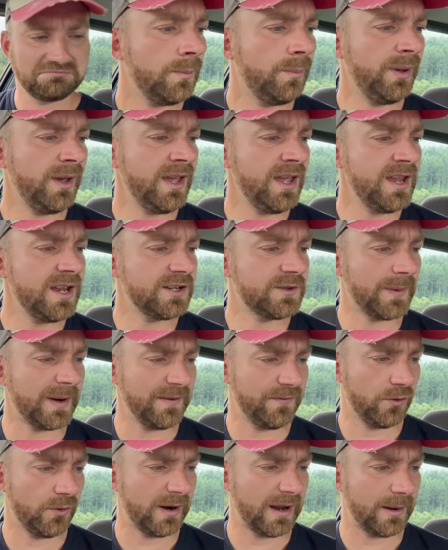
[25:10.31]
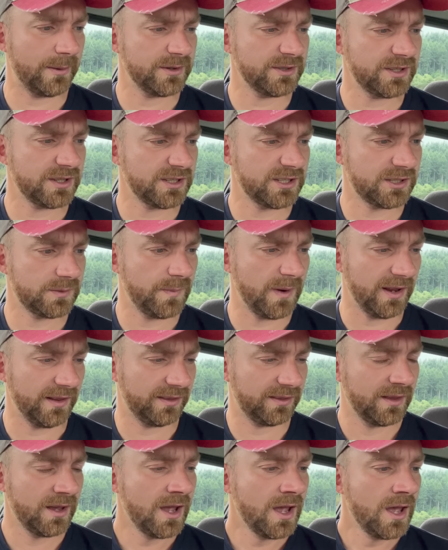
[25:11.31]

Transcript: P, 24 hours, Smith.